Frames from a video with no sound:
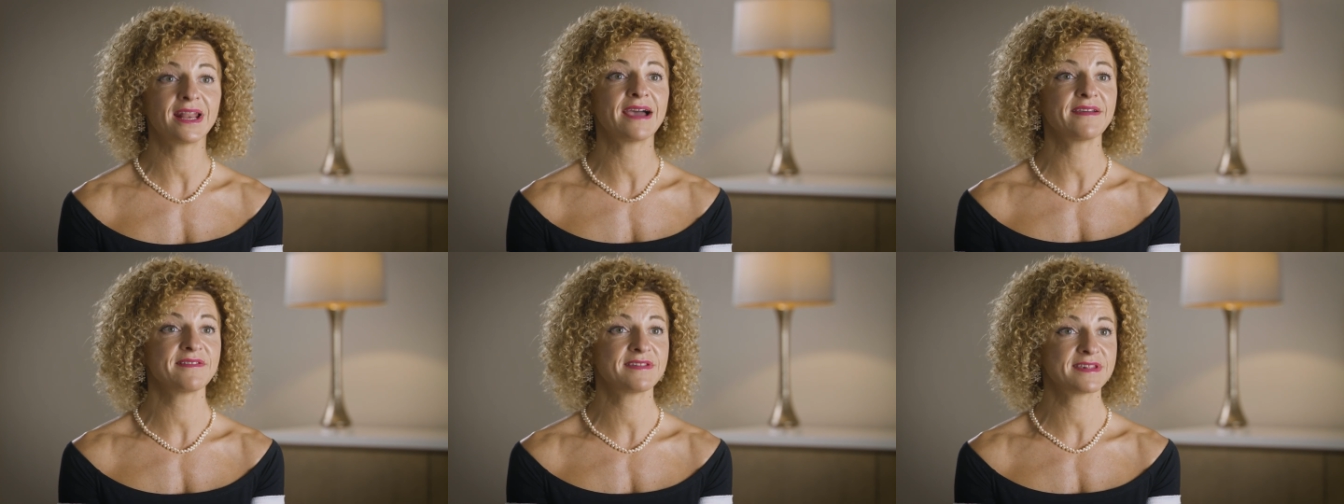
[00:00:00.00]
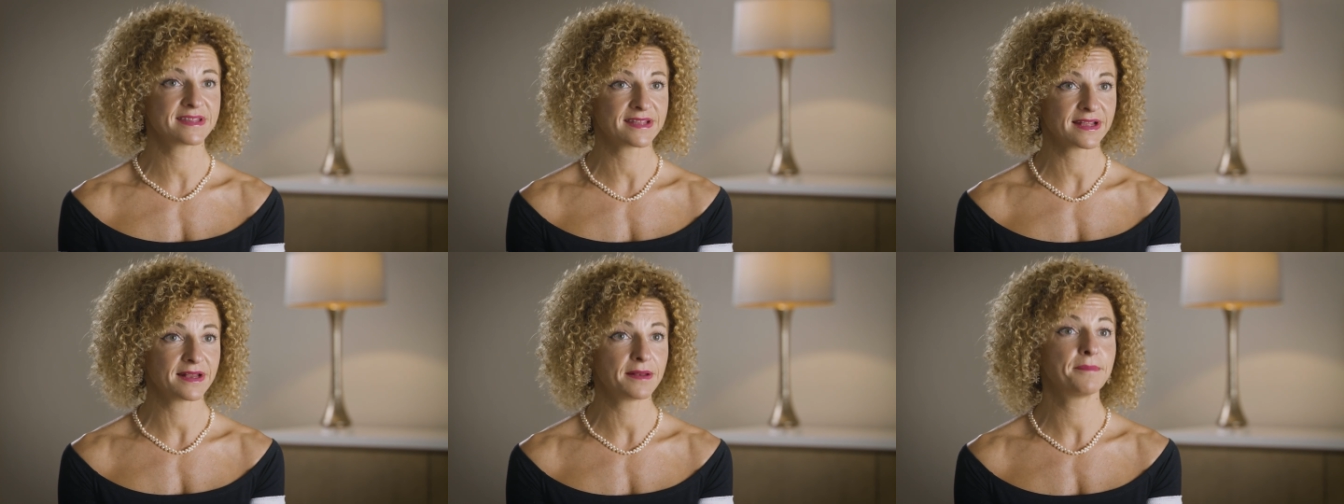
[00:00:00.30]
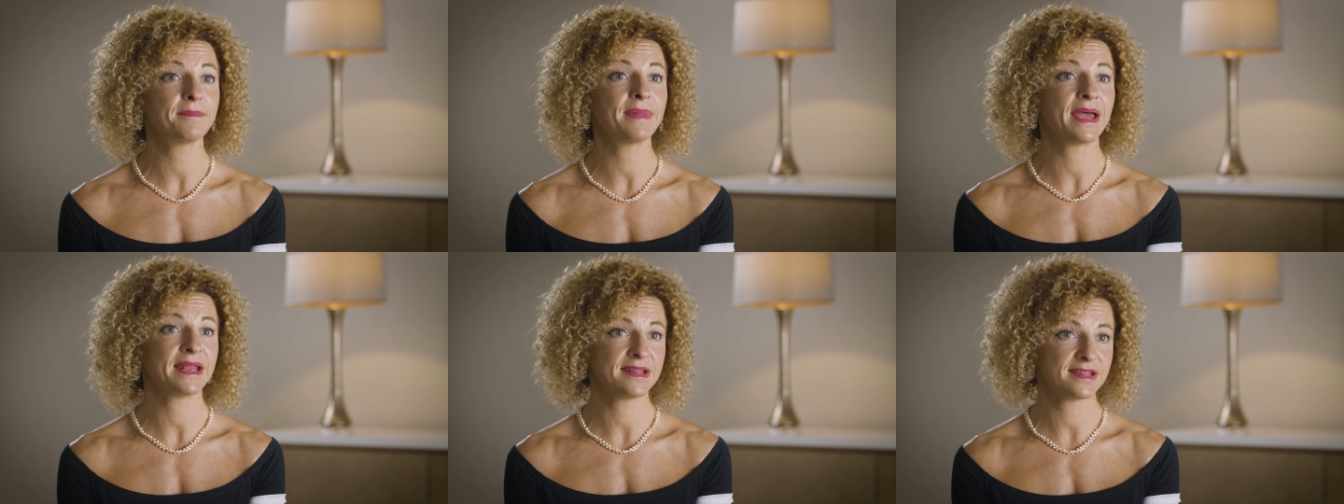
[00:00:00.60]
lifestyle
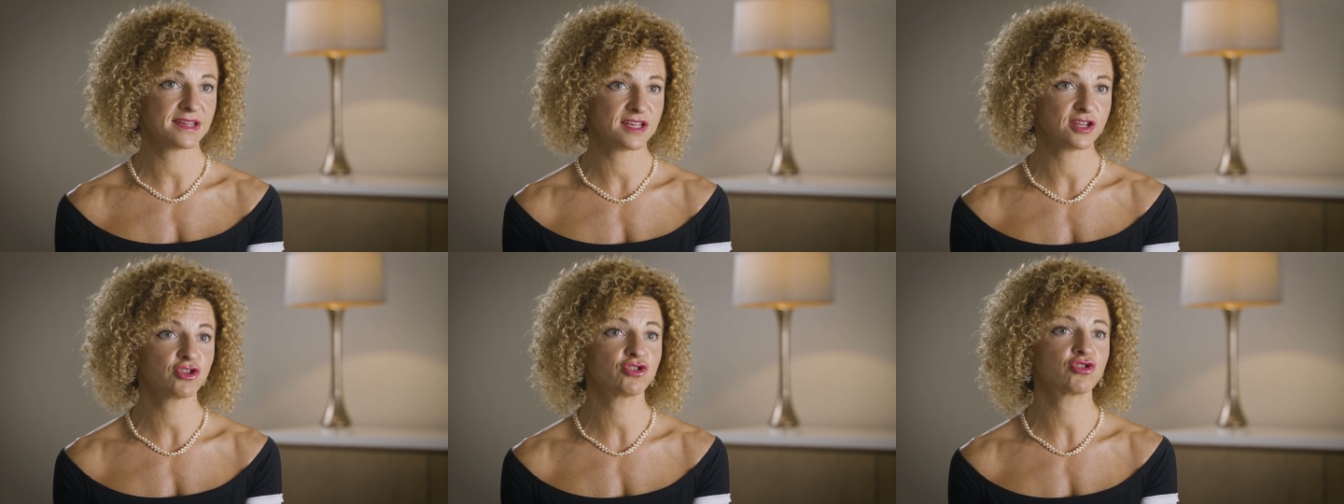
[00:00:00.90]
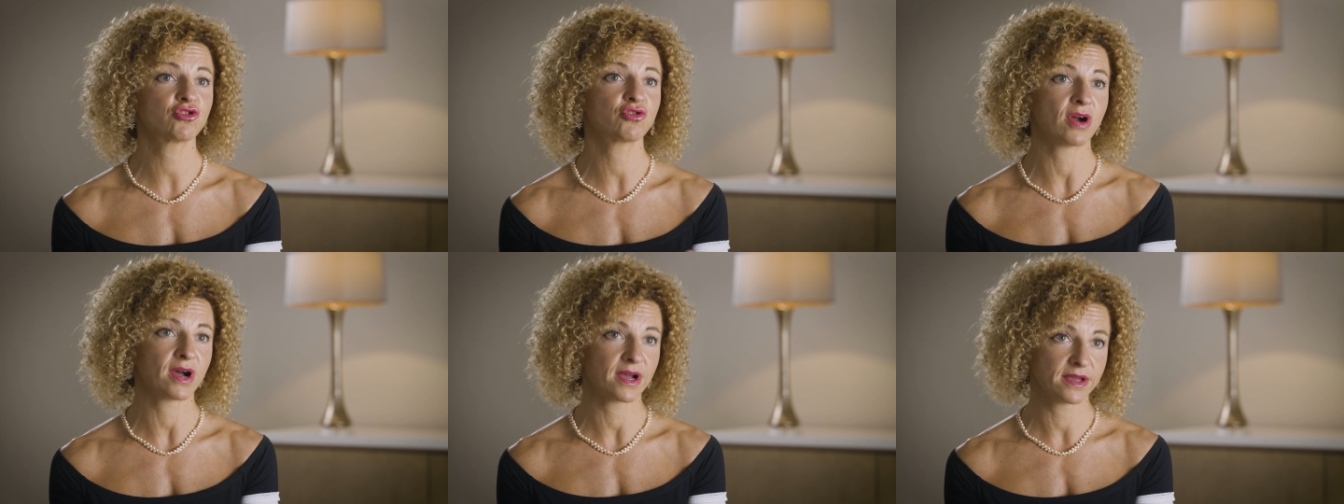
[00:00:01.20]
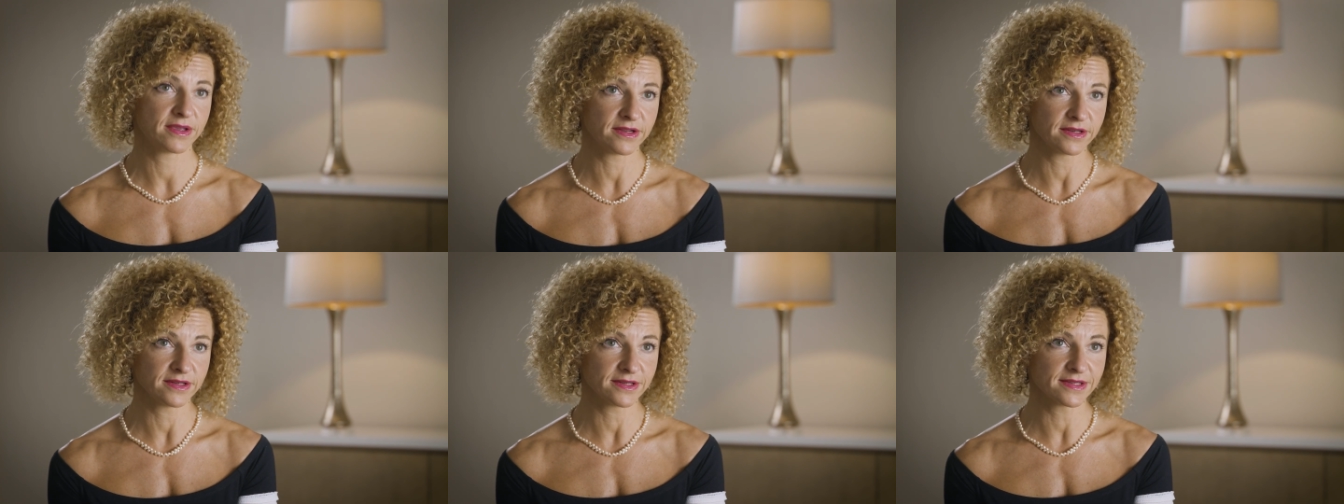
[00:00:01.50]
medicine
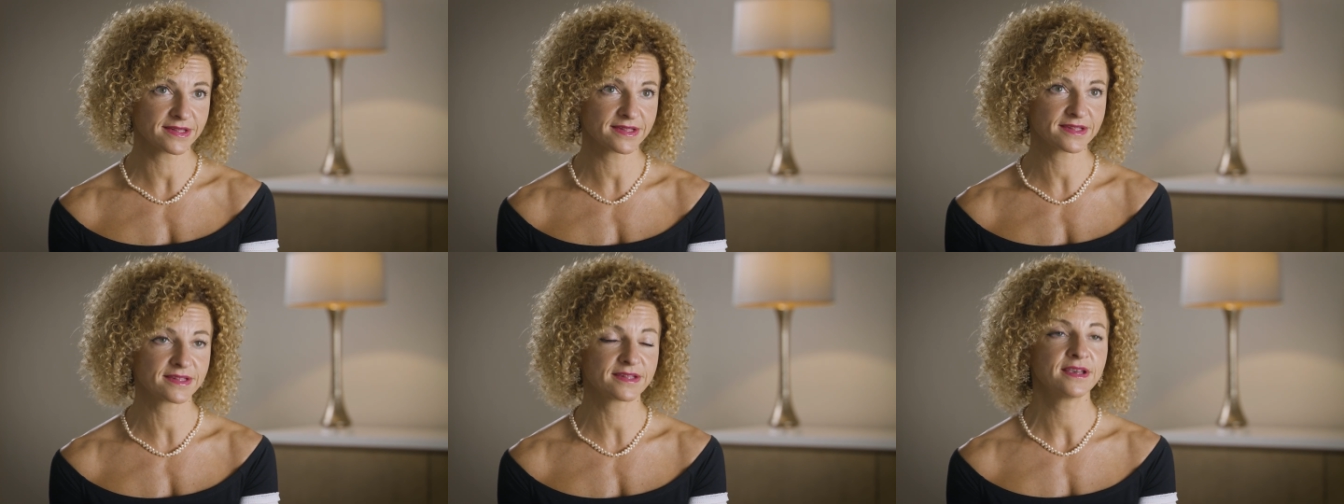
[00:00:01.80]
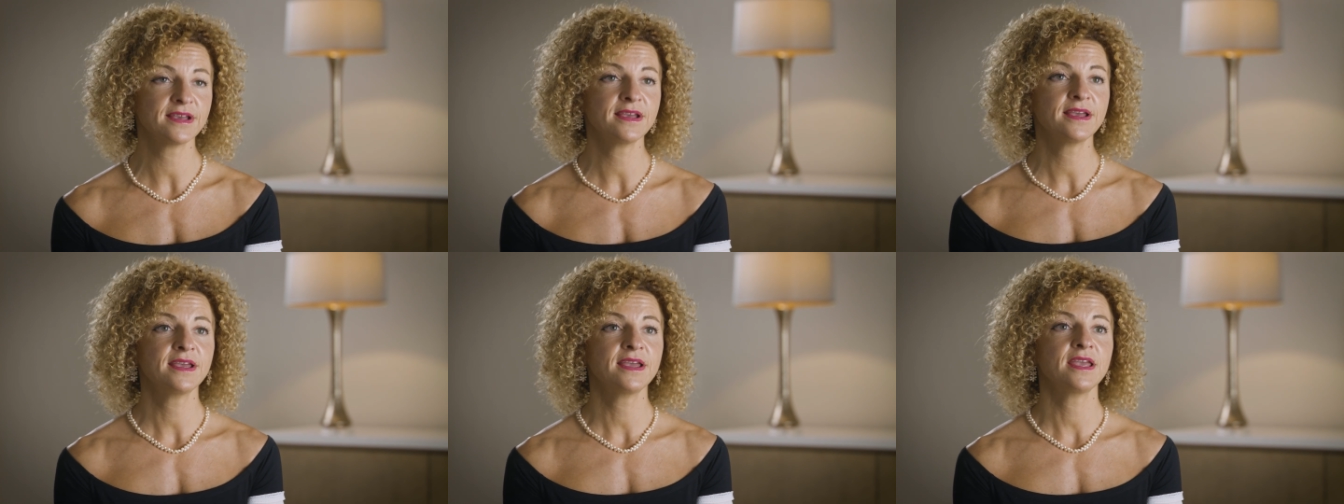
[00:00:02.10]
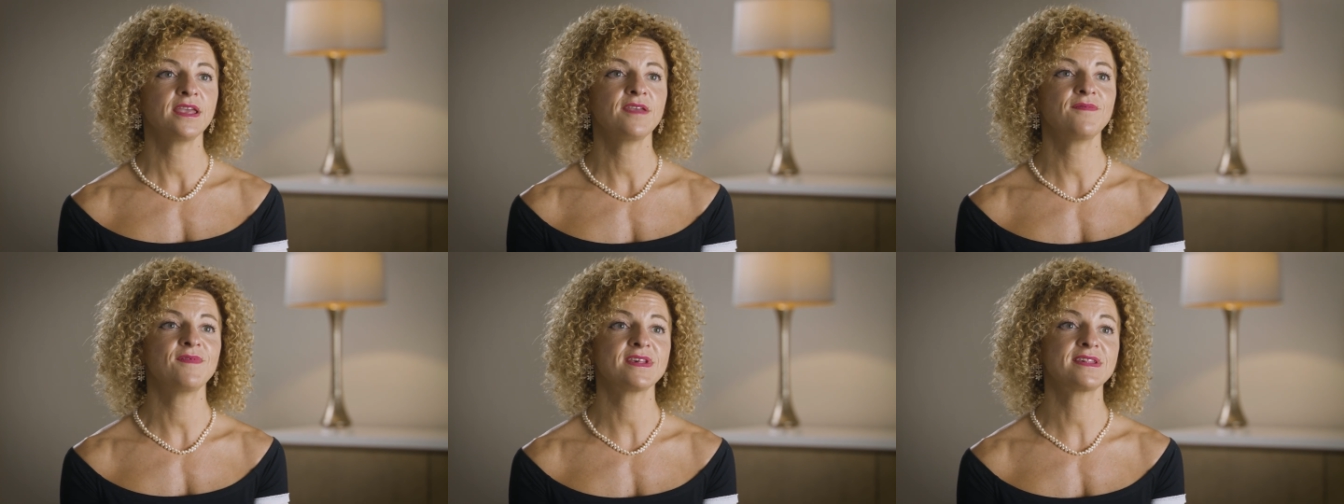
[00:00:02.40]
trials
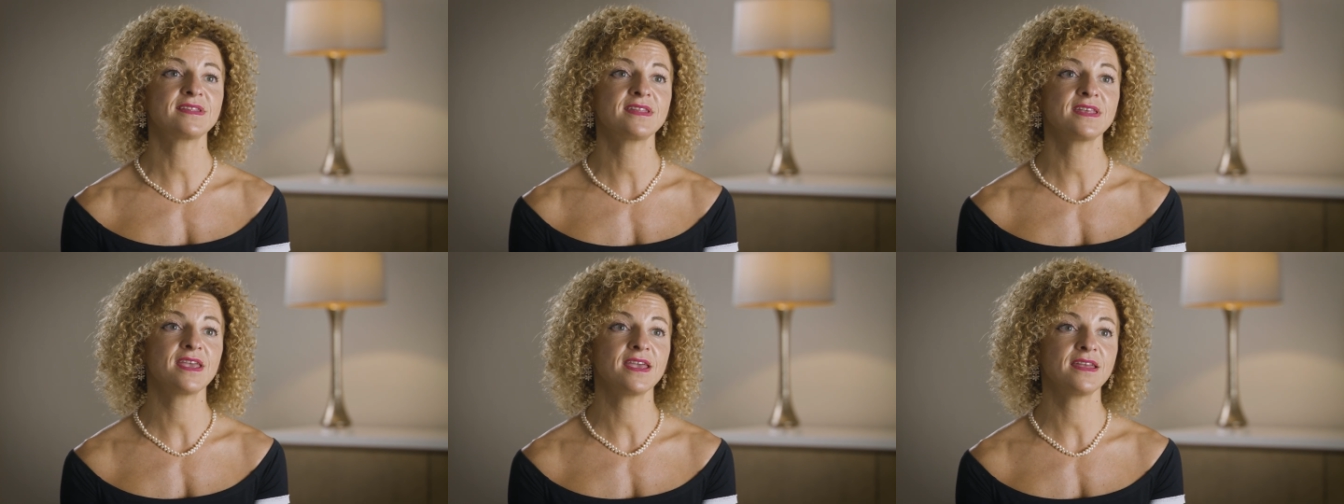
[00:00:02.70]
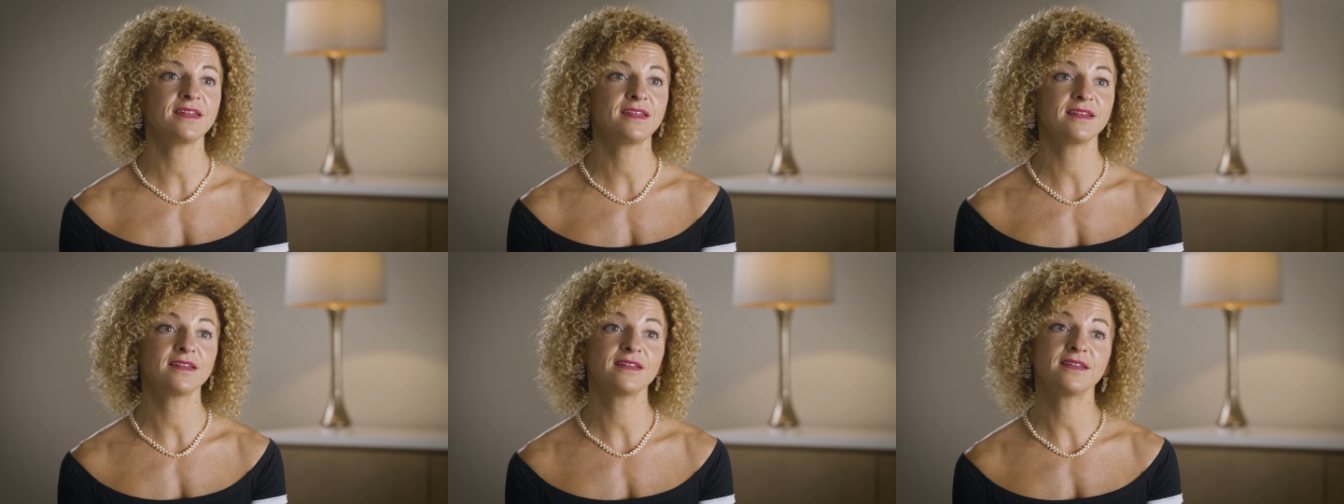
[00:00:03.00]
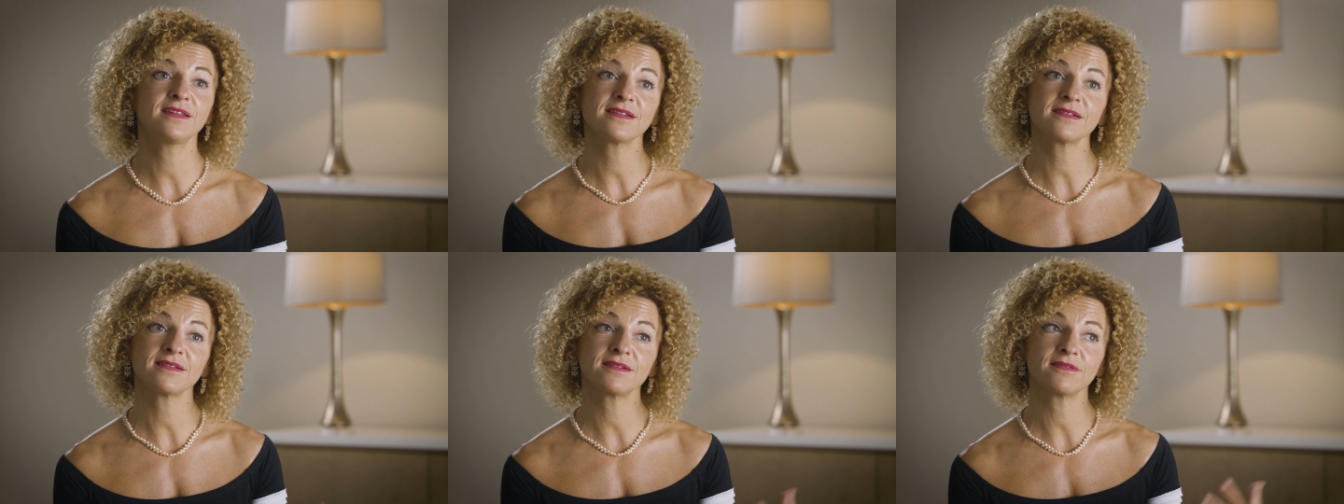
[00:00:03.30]

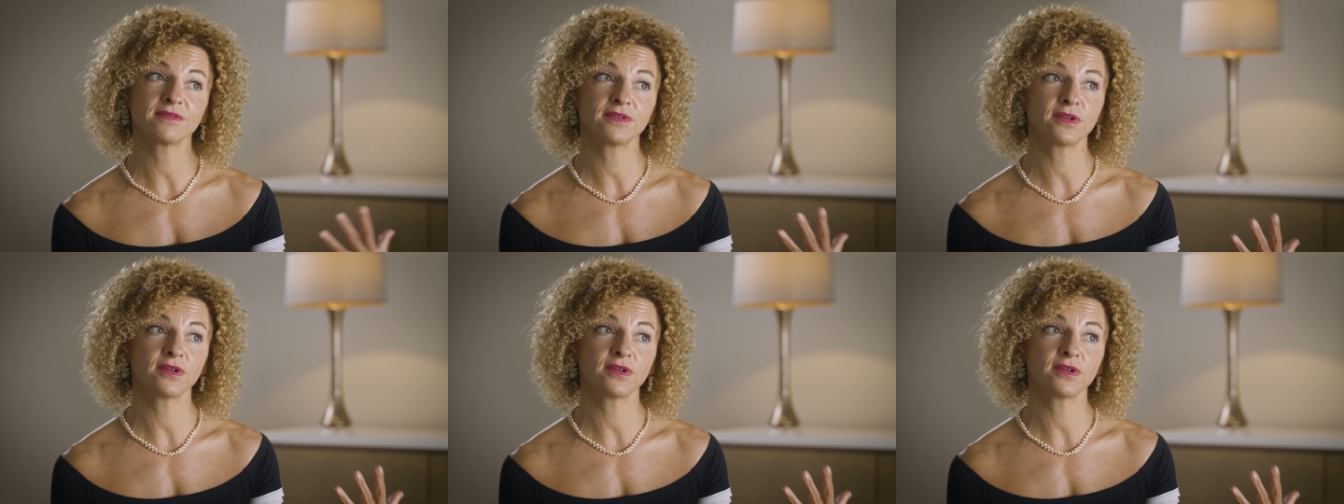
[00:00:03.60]
investigating the,